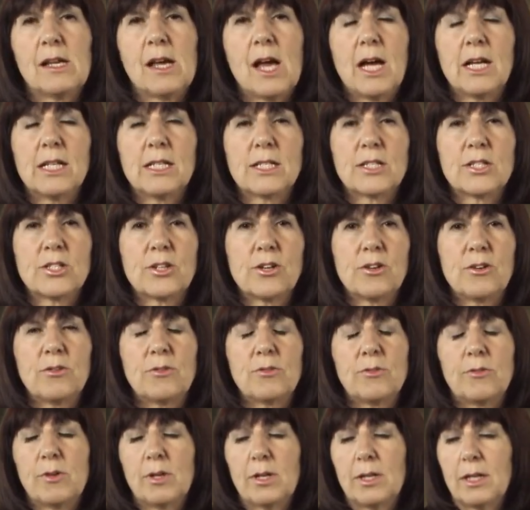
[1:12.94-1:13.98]
And
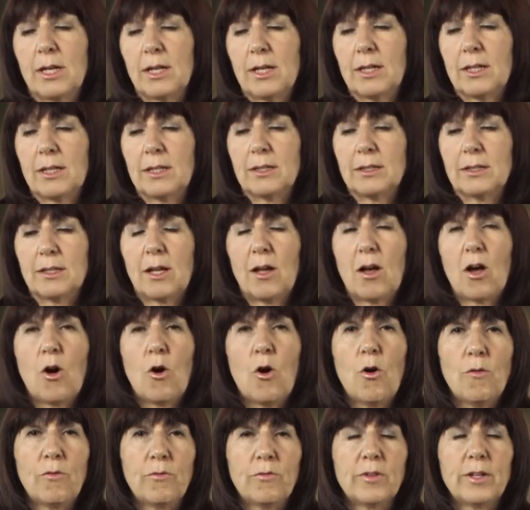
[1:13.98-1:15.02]
so
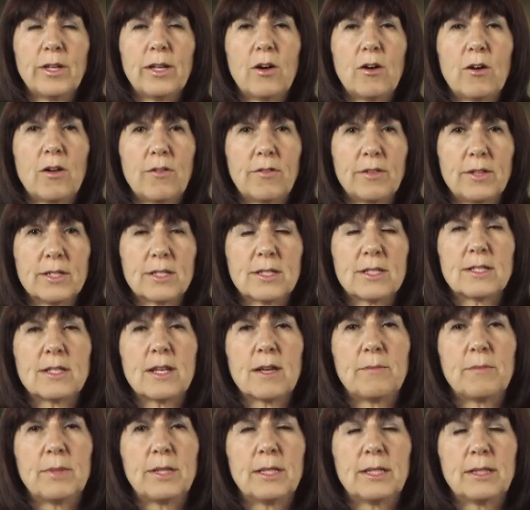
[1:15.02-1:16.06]
hopefully all this,
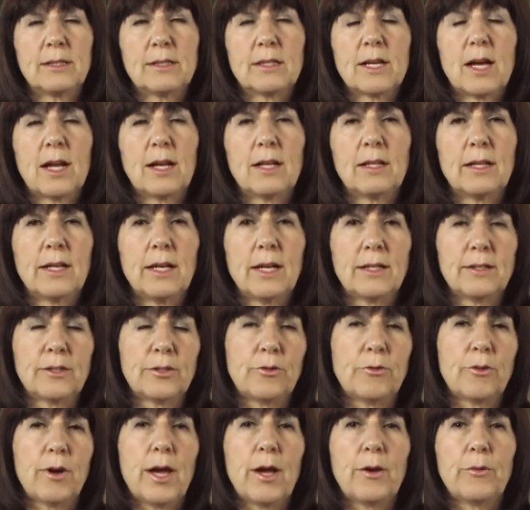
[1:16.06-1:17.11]
I've been kind of laying the
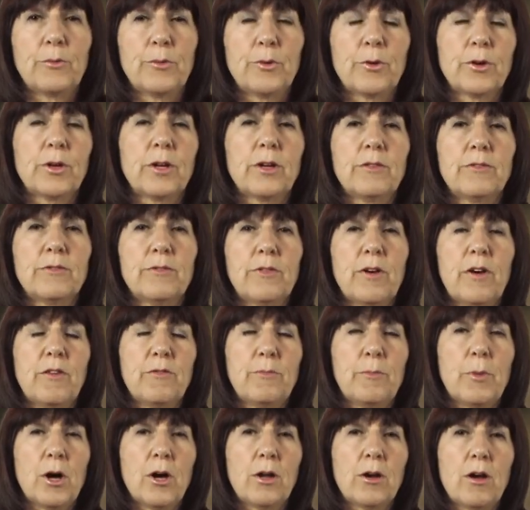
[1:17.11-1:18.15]
groundwork of
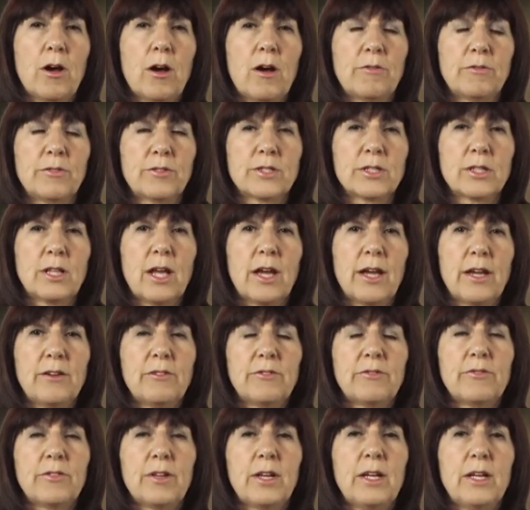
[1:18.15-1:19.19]
Bonhoeffer's
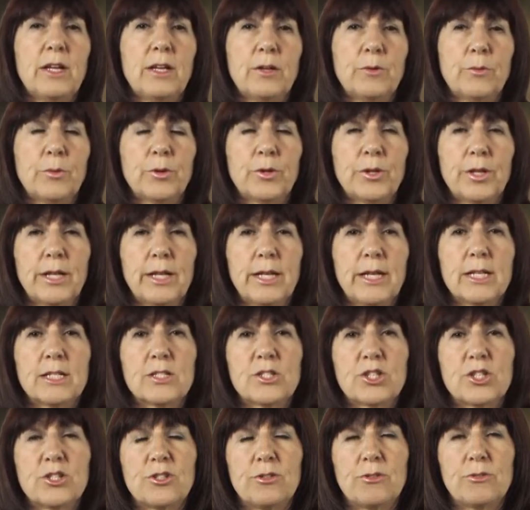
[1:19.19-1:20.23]
life. We're going to
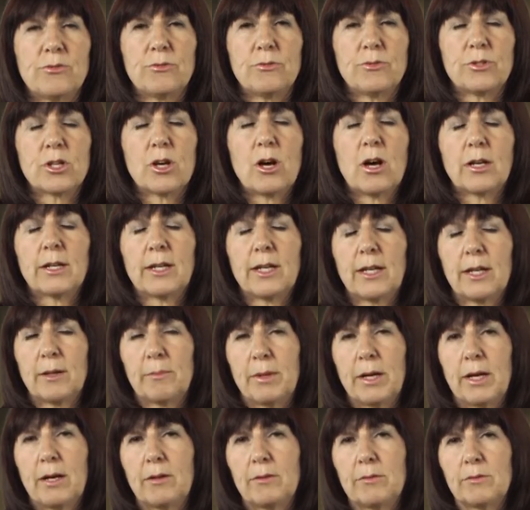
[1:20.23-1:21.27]
get to talking
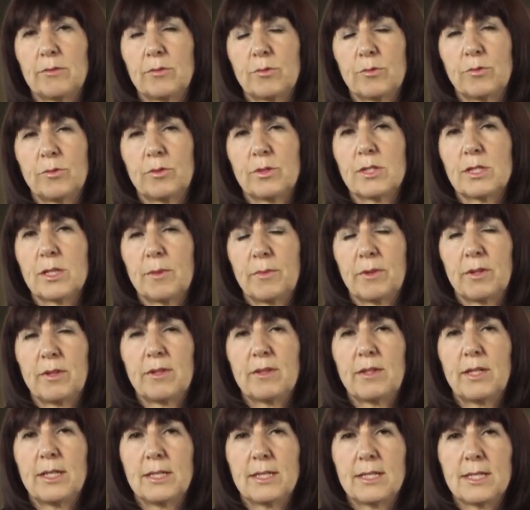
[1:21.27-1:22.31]
about some of the
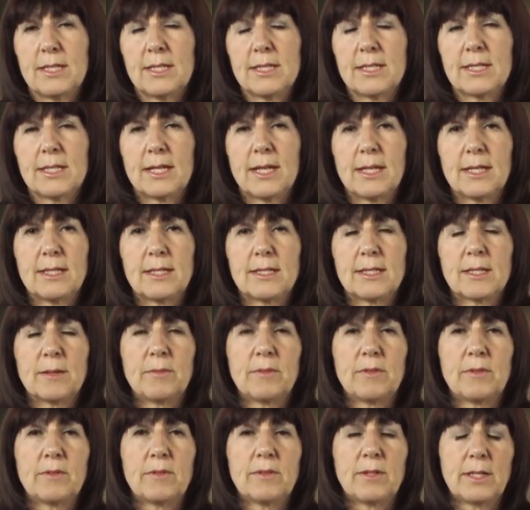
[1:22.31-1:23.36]
things he said,
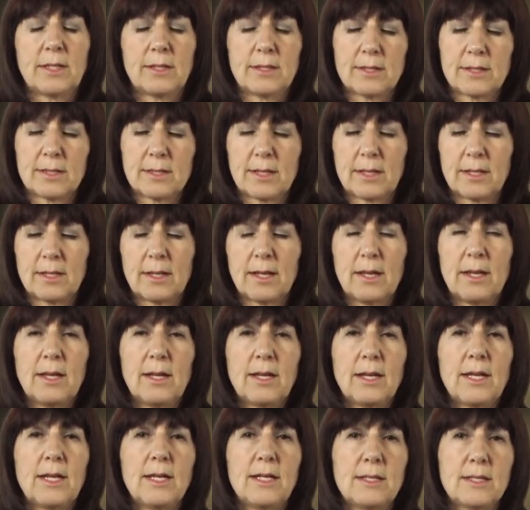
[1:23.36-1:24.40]
some of the things that
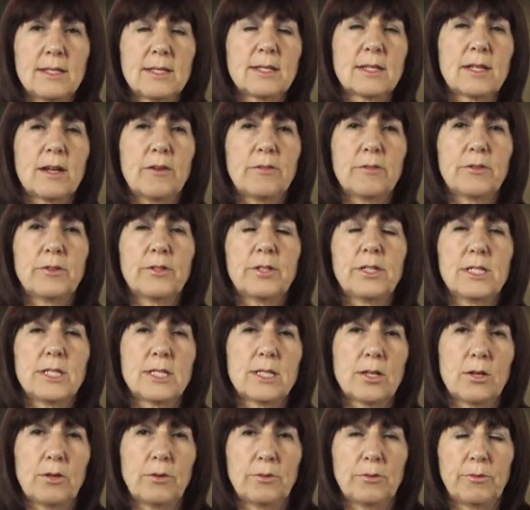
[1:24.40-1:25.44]
he discovered in
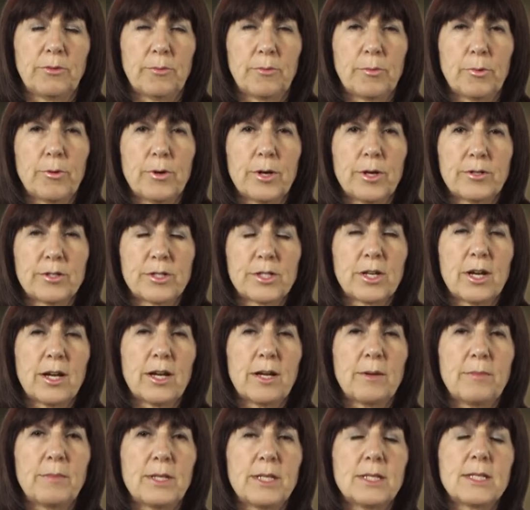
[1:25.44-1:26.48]
his own prayer
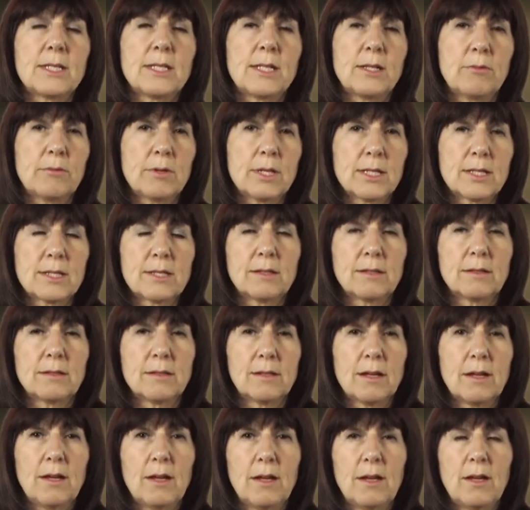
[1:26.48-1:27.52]
time, and as he wrestled